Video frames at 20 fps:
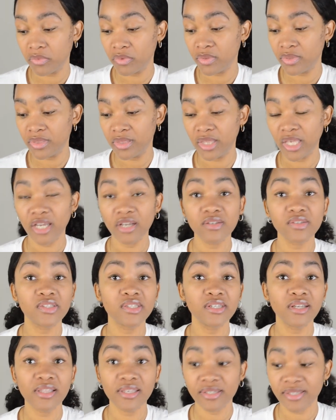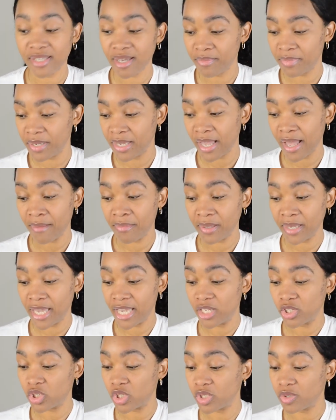they're still accepting
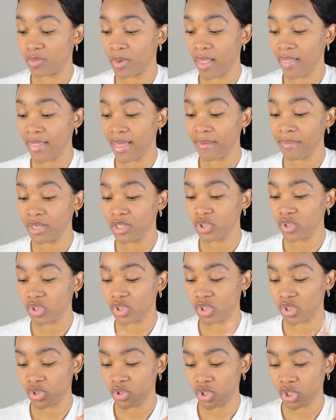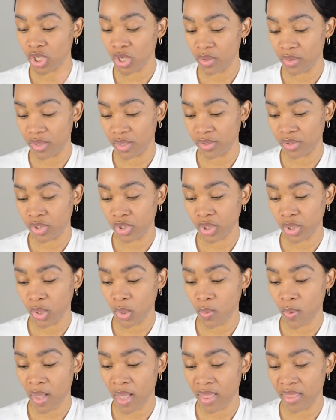applications, but let me just show show
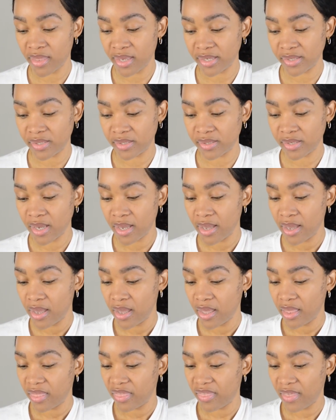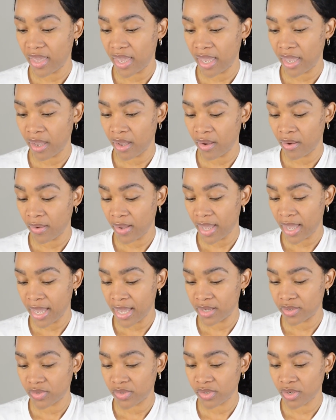you all this thing,
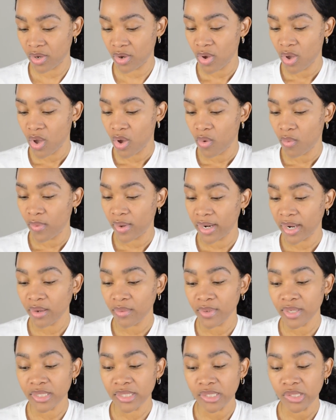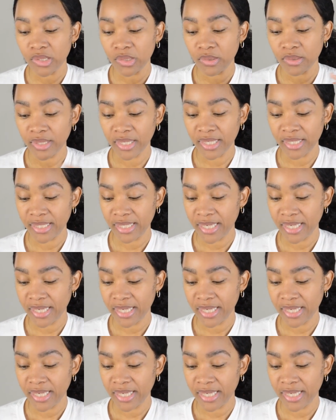okay? So when I went to E T